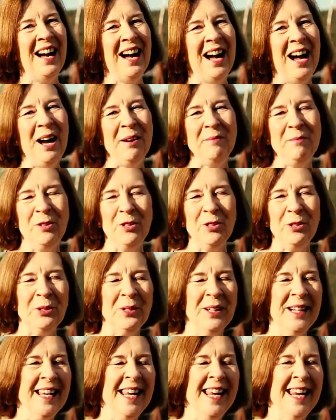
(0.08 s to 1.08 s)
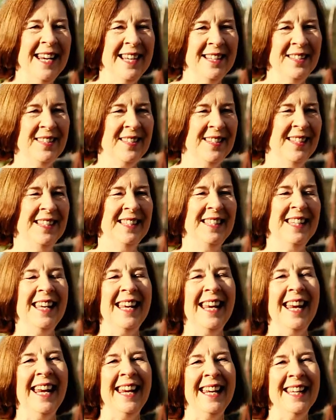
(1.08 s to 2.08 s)
I'm Jorie Hansen,
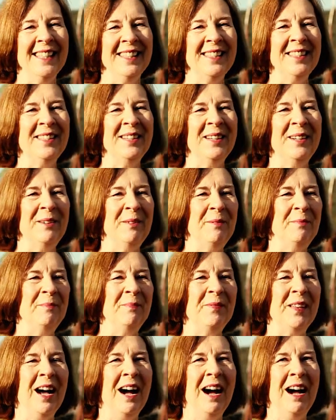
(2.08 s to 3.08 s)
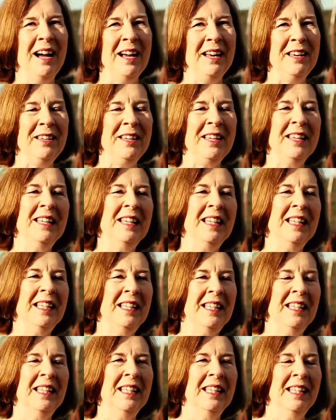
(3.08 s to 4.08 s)
and I
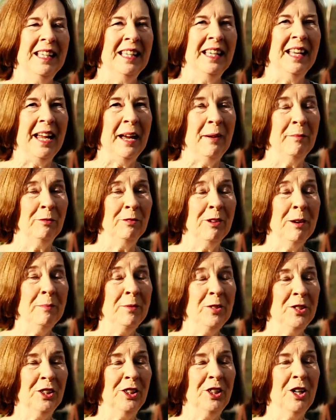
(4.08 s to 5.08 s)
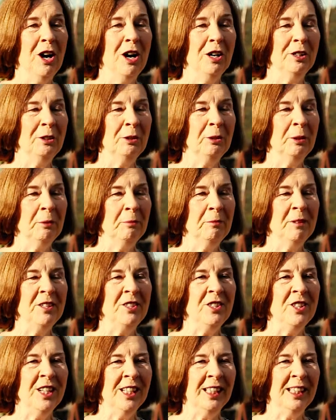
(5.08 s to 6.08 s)
am from Chicago
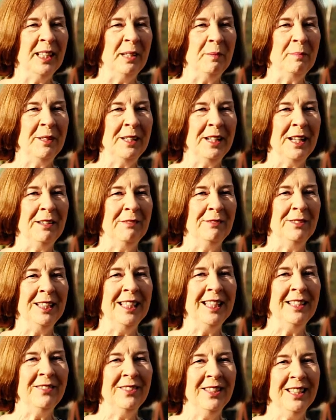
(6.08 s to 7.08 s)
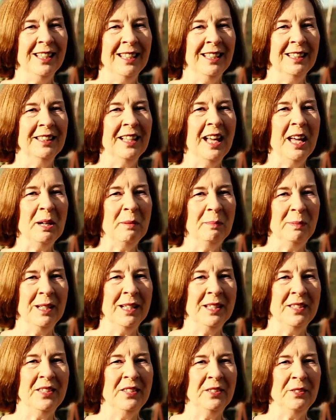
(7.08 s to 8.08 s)
originally, but I've lived in a lot of
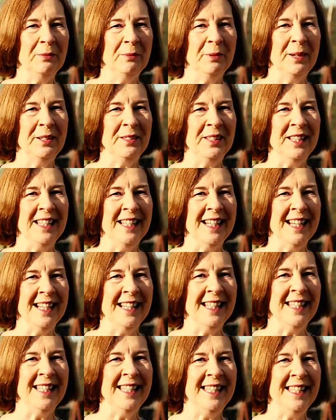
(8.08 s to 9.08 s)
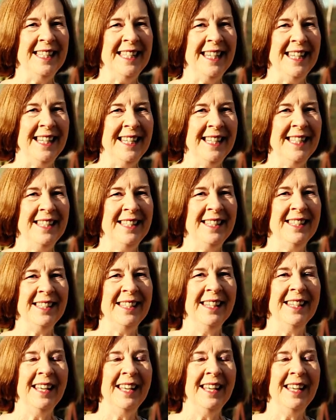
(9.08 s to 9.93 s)
places around the United States.